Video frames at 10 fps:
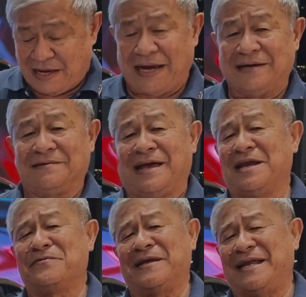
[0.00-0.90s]
And
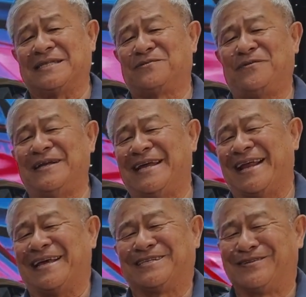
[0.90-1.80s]
anyway, that's the one
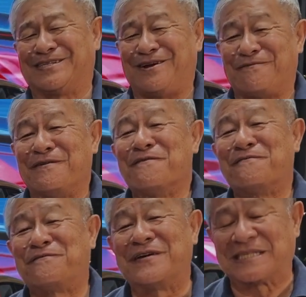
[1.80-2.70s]
that I switch off
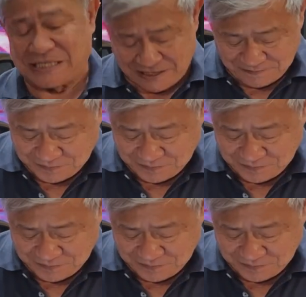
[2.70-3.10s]
first.